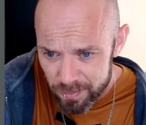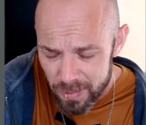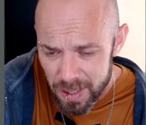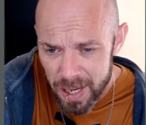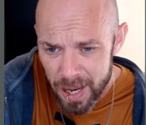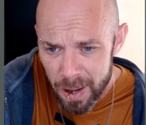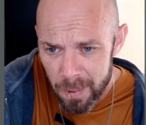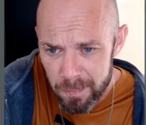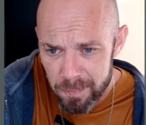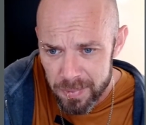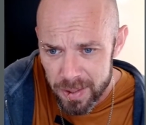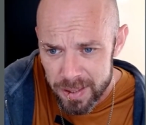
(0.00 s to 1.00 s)
There
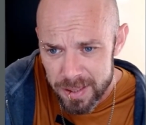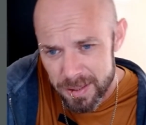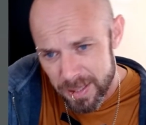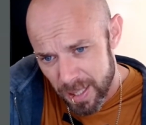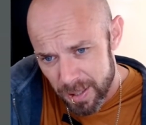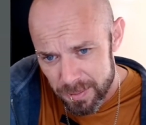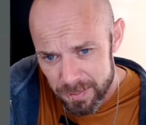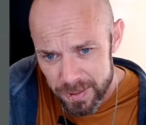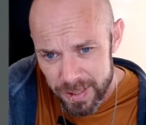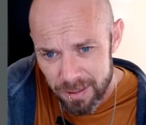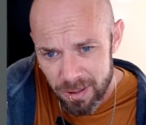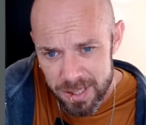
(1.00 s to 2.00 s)

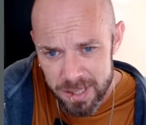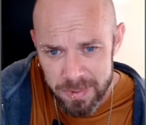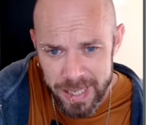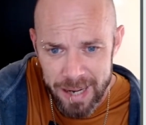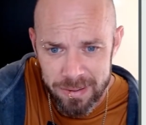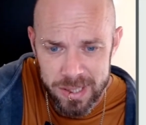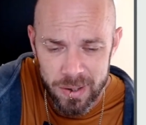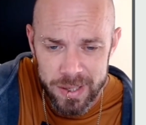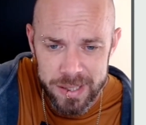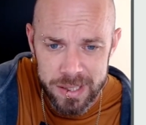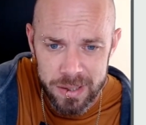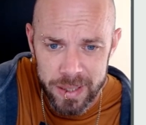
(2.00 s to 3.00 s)
are some
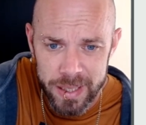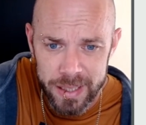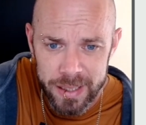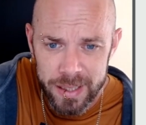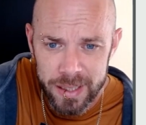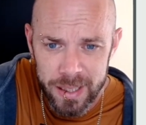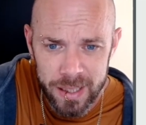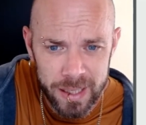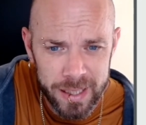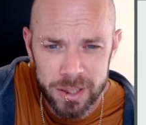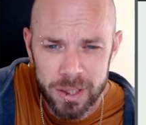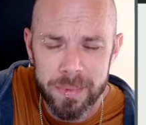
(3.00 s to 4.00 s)
downsides to it,
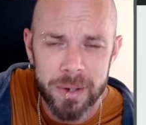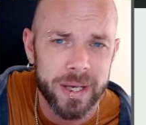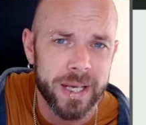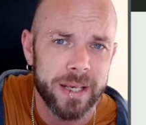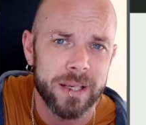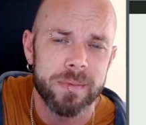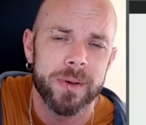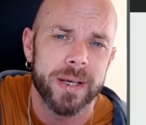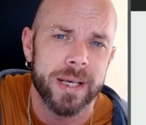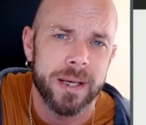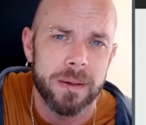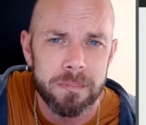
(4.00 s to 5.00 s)
and the
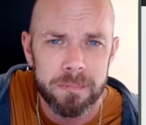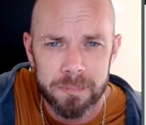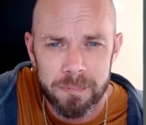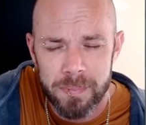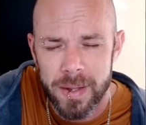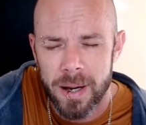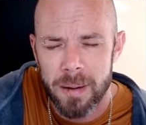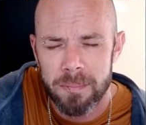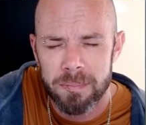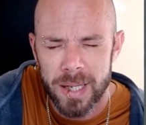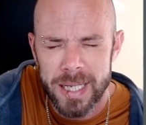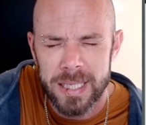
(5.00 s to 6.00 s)
community,
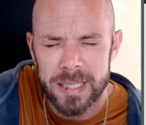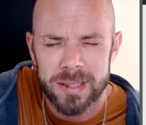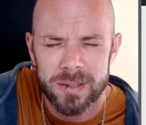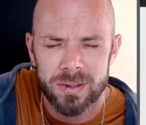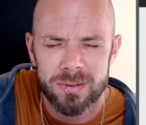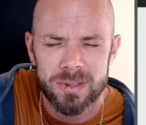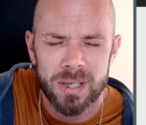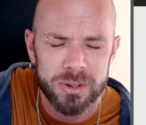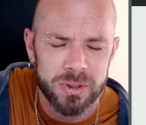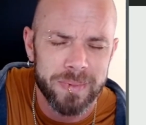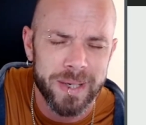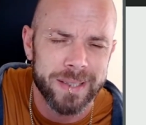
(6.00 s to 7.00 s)
please, on
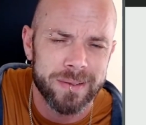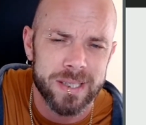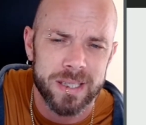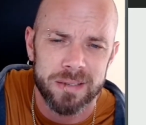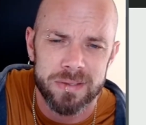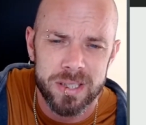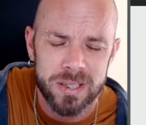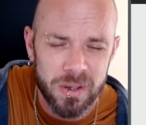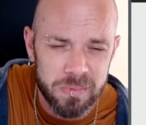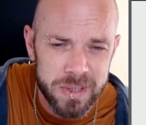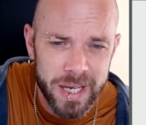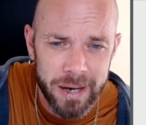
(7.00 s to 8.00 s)
social media and stuff,
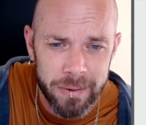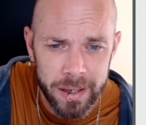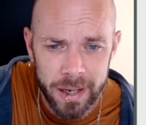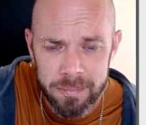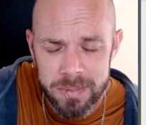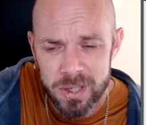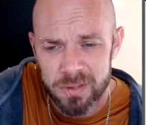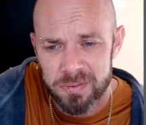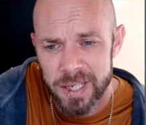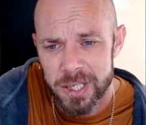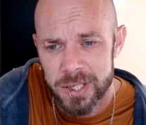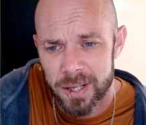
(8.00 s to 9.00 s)
stop tearing lumps off
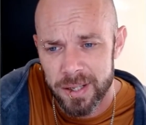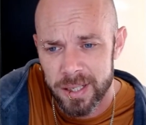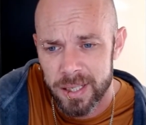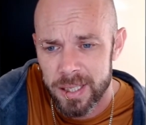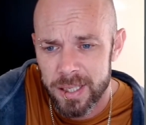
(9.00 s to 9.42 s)
each other.